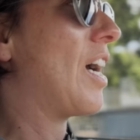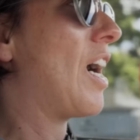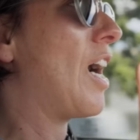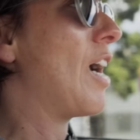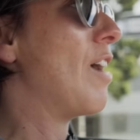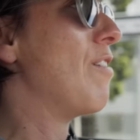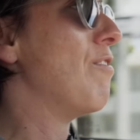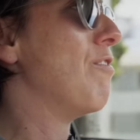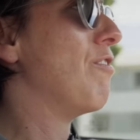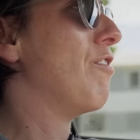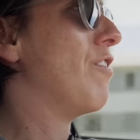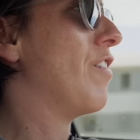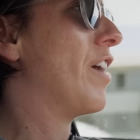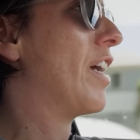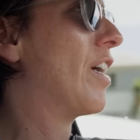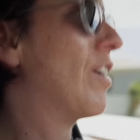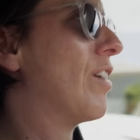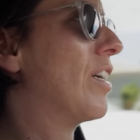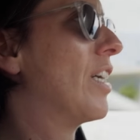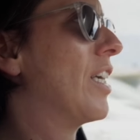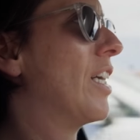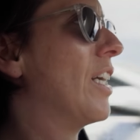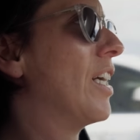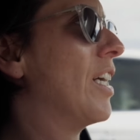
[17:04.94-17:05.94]
I'm
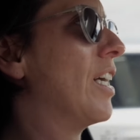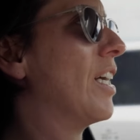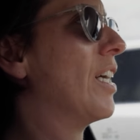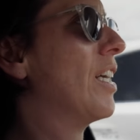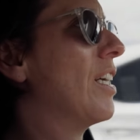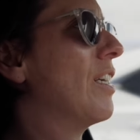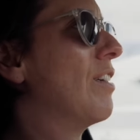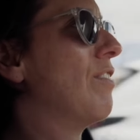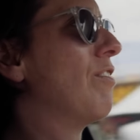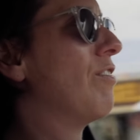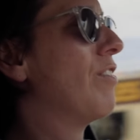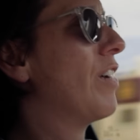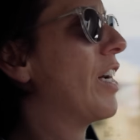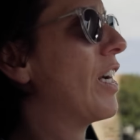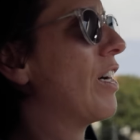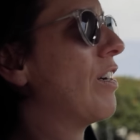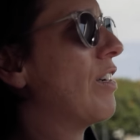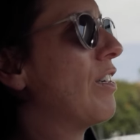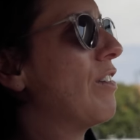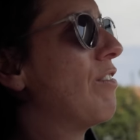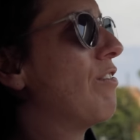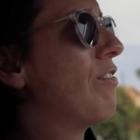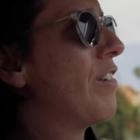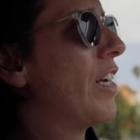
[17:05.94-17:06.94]
very,
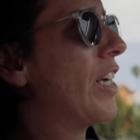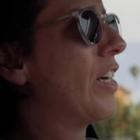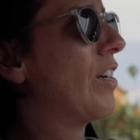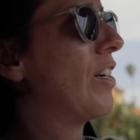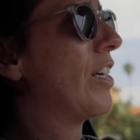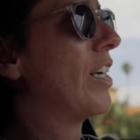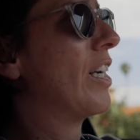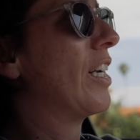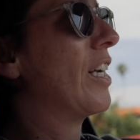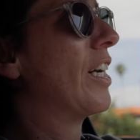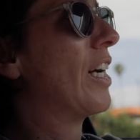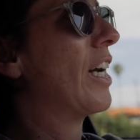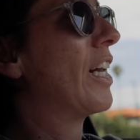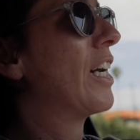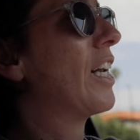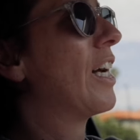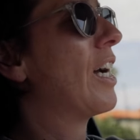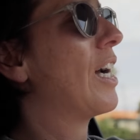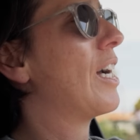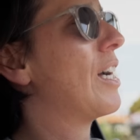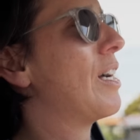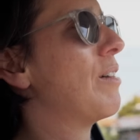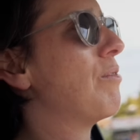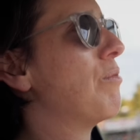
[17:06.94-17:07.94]
very, very, and
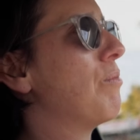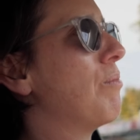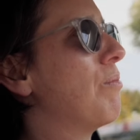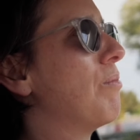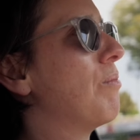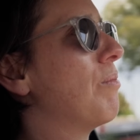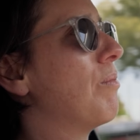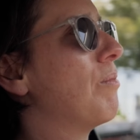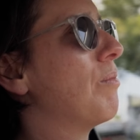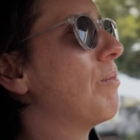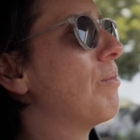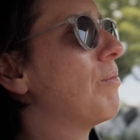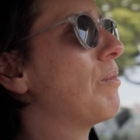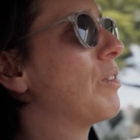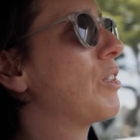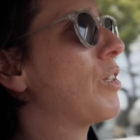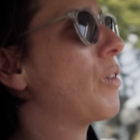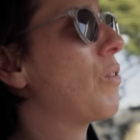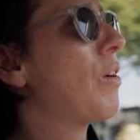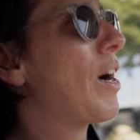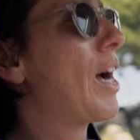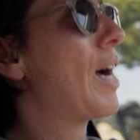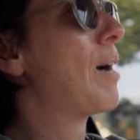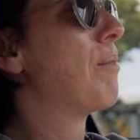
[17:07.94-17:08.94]
I, am
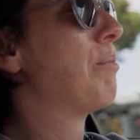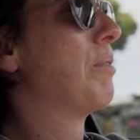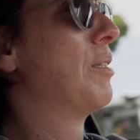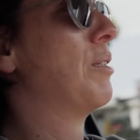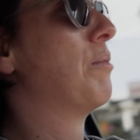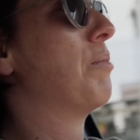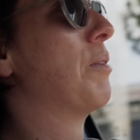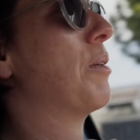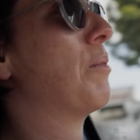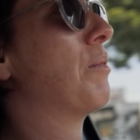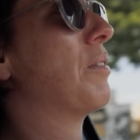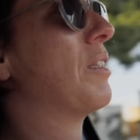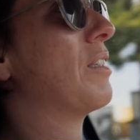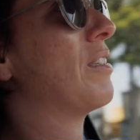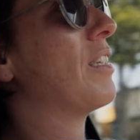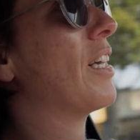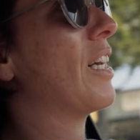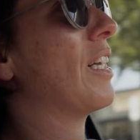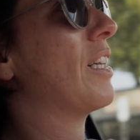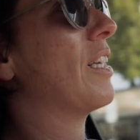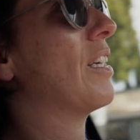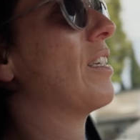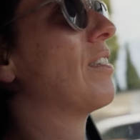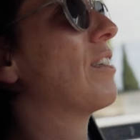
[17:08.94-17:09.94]
so happy to be able to
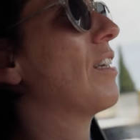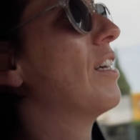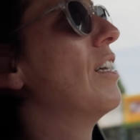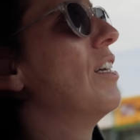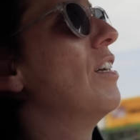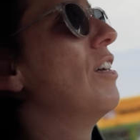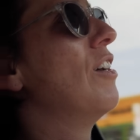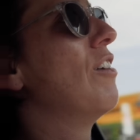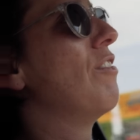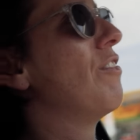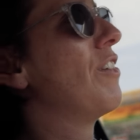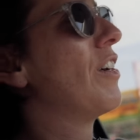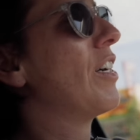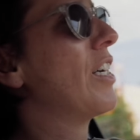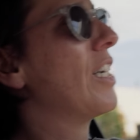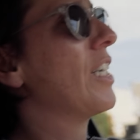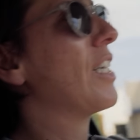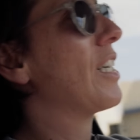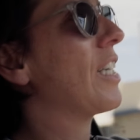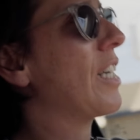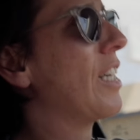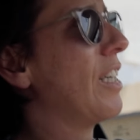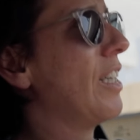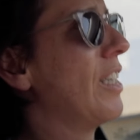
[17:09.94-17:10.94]
say this, very
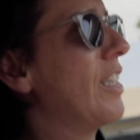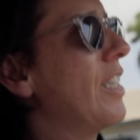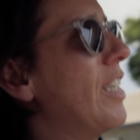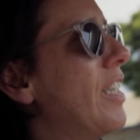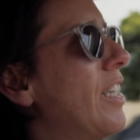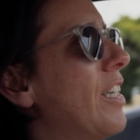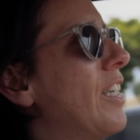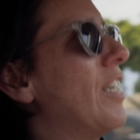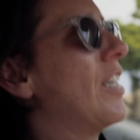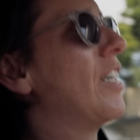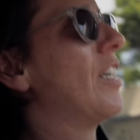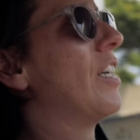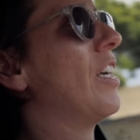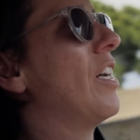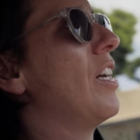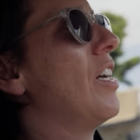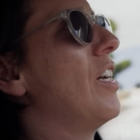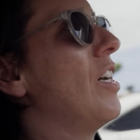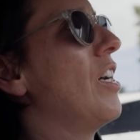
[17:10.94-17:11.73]
clear